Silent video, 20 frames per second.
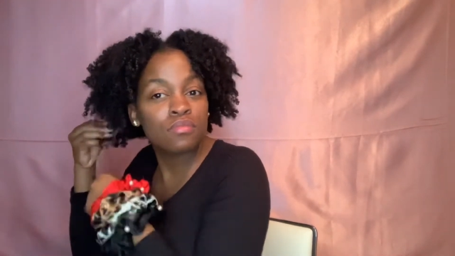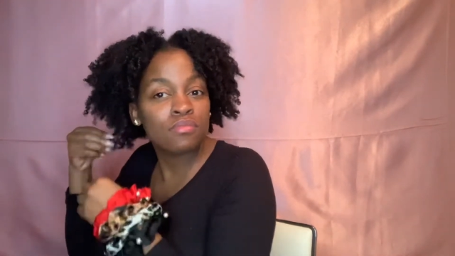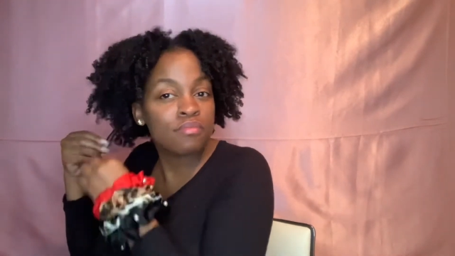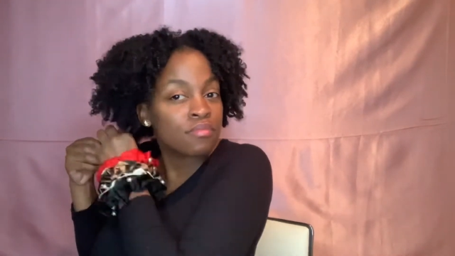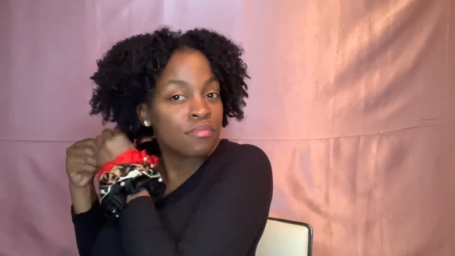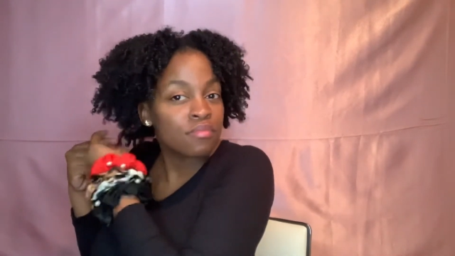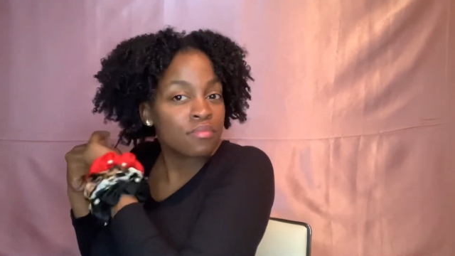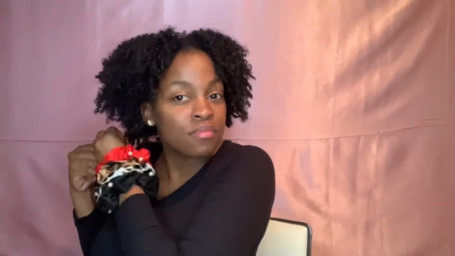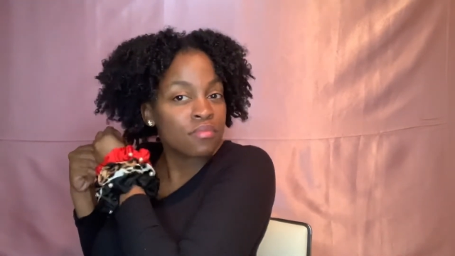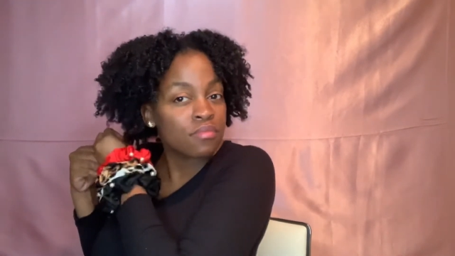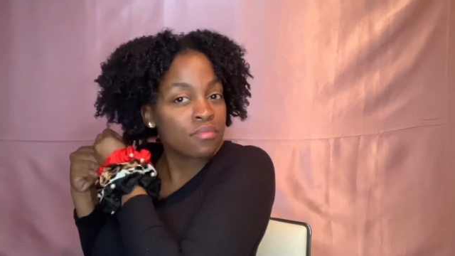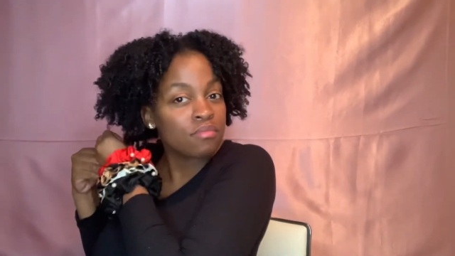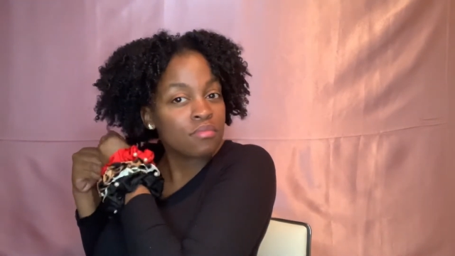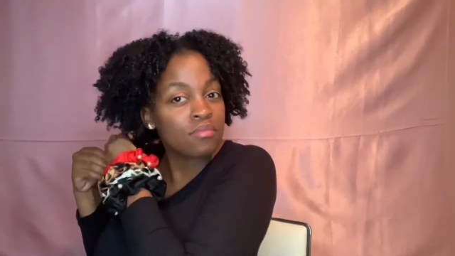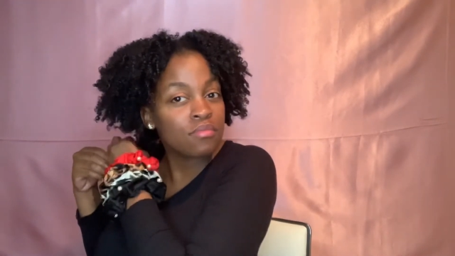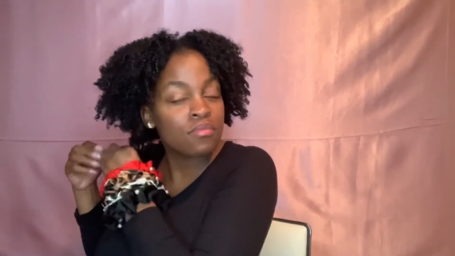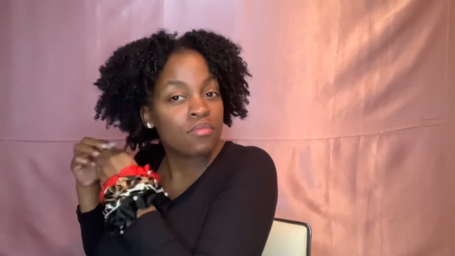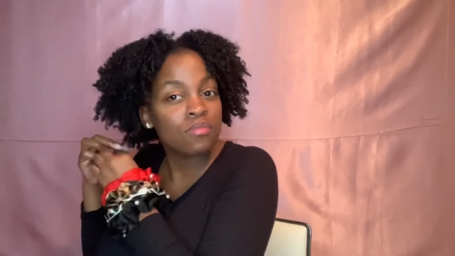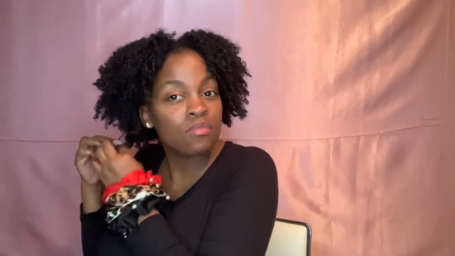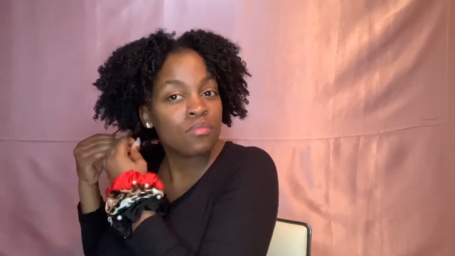A little
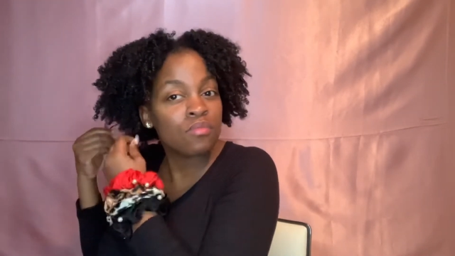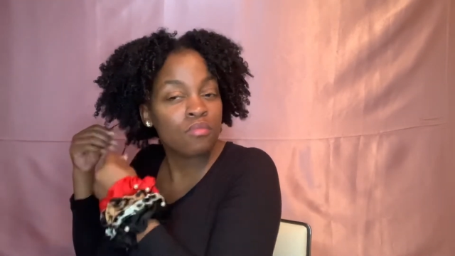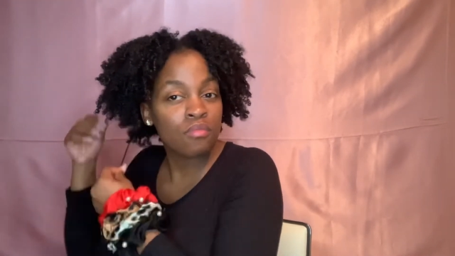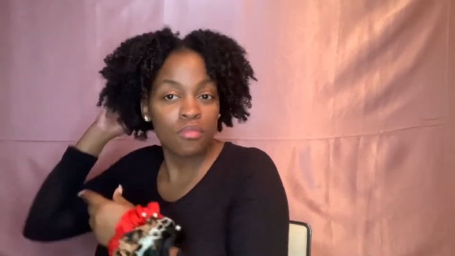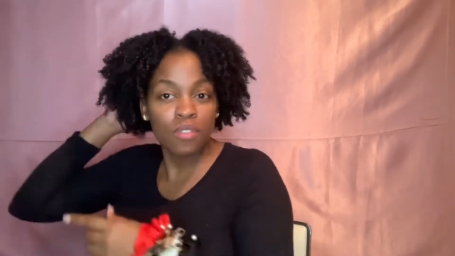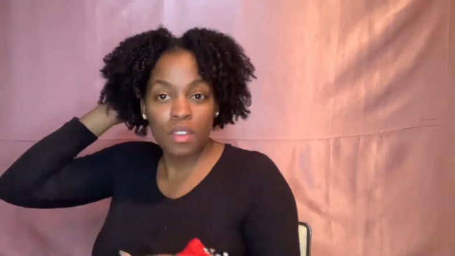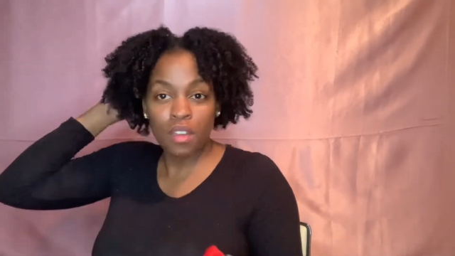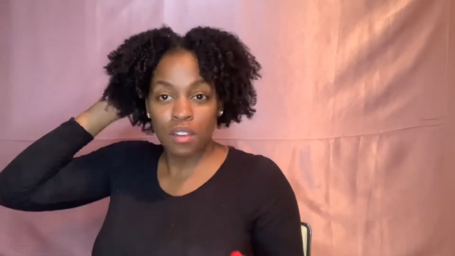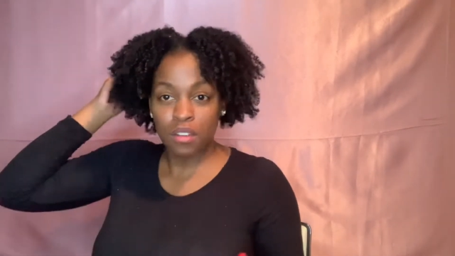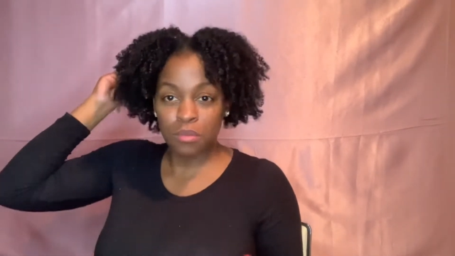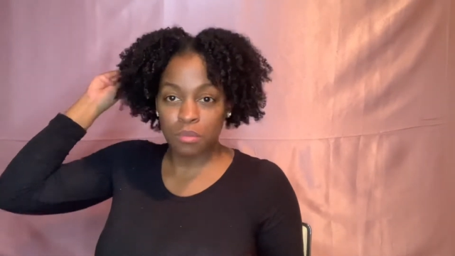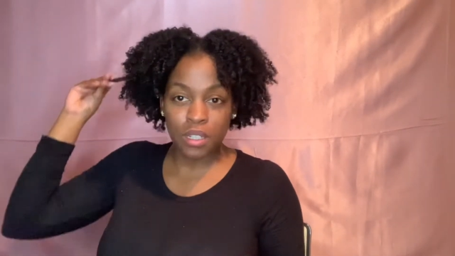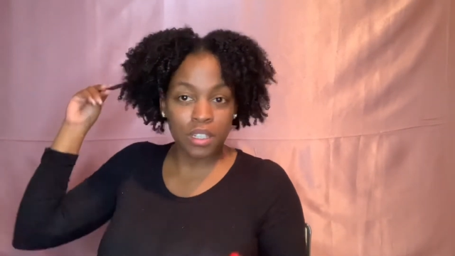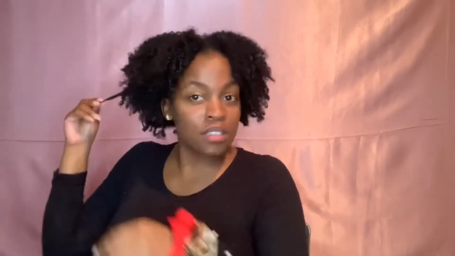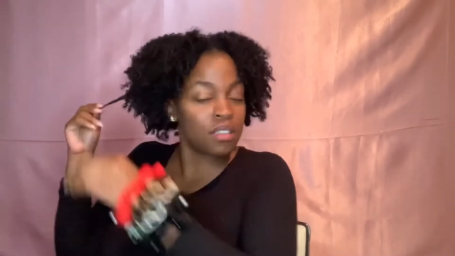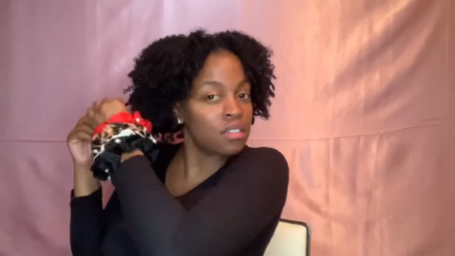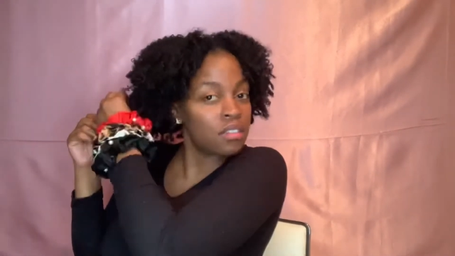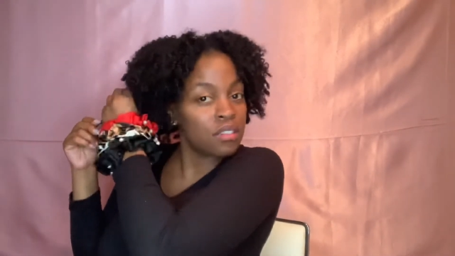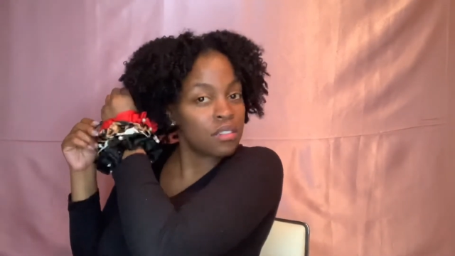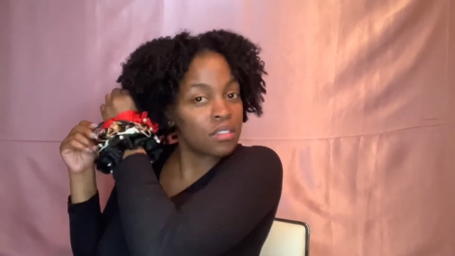fluff here and there,
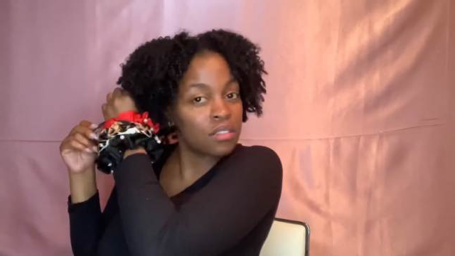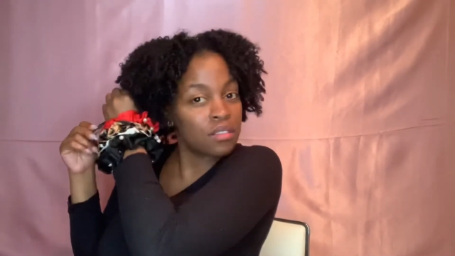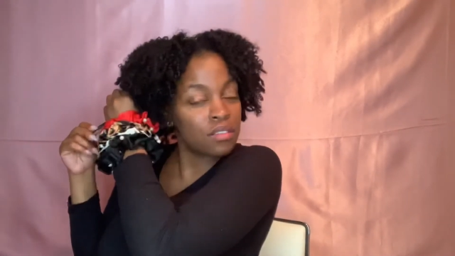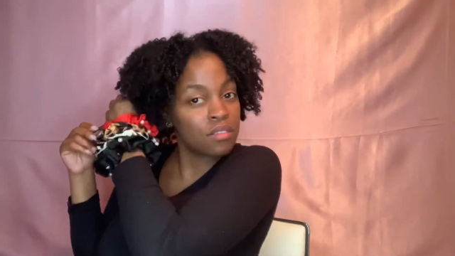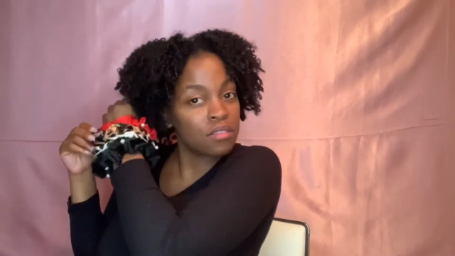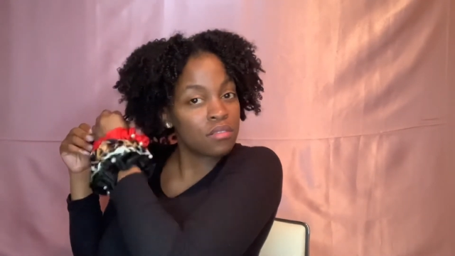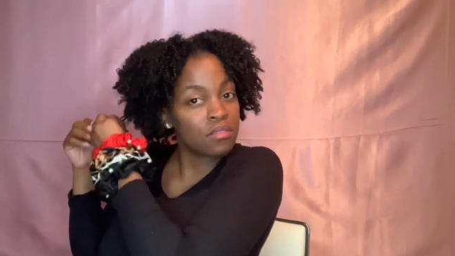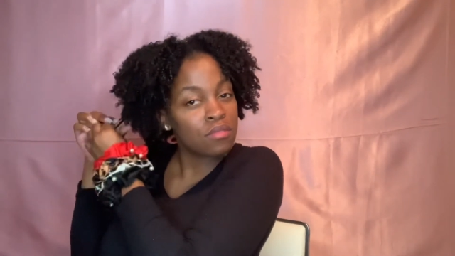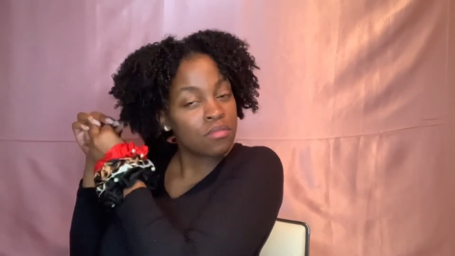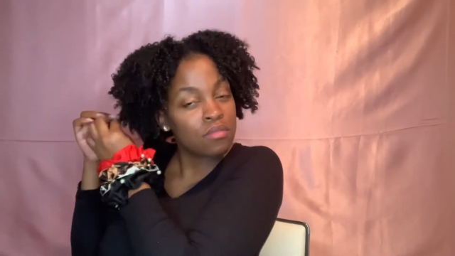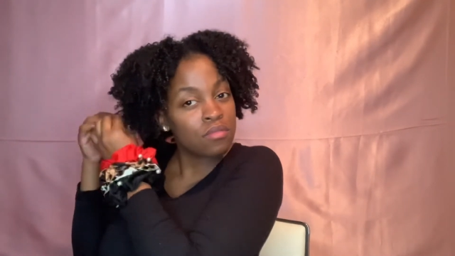a little